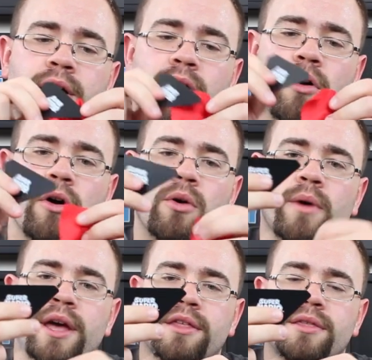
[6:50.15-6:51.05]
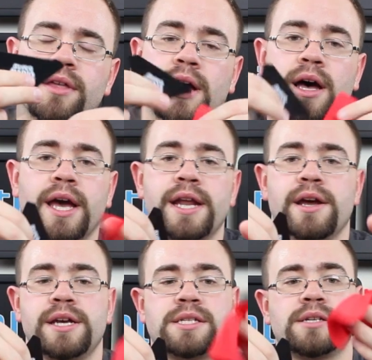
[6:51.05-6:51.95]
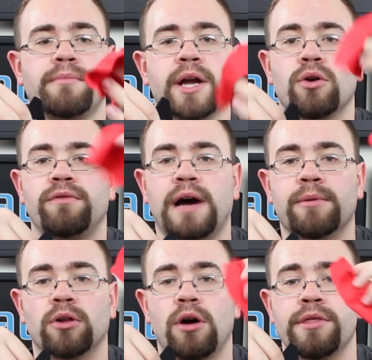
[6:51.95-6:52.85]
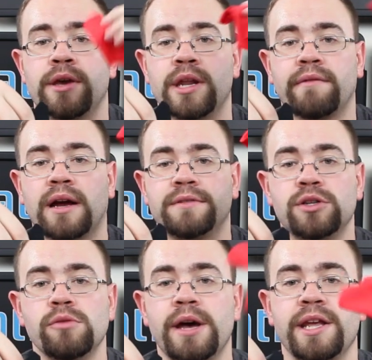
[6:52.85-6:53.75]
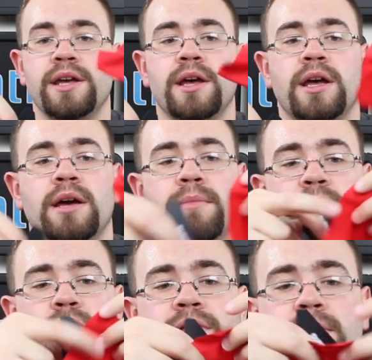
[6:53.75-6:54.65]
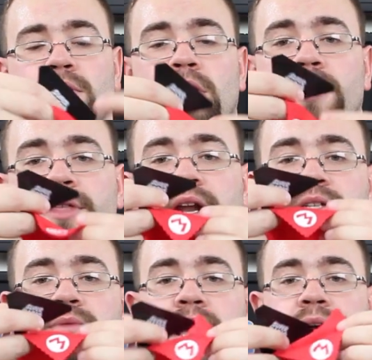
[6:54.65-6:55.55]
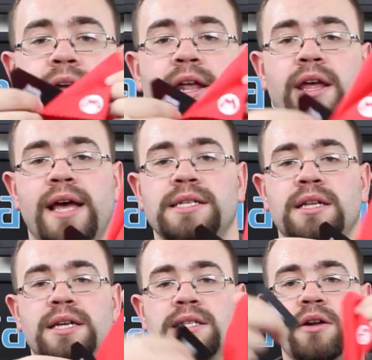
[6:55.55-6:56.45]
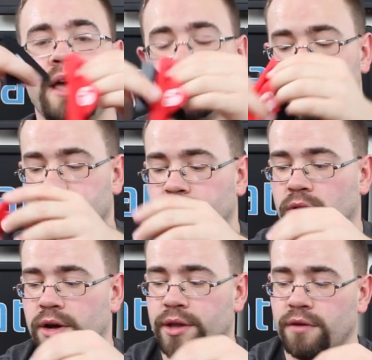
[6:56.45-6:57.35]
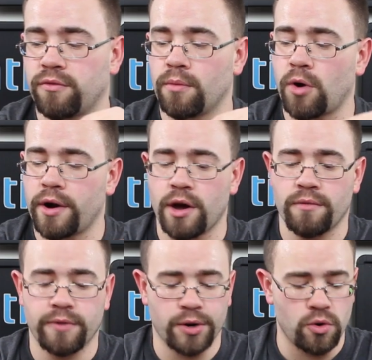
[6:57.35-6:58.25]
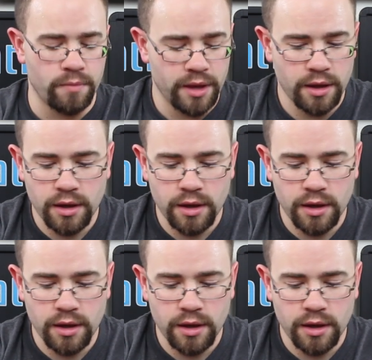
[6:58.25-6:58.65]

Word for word: along with a nice microfiber cloth. You can never have too many microfiber cloth, and it's red, and it has the nice little M symbol on there for Mario. Very cool.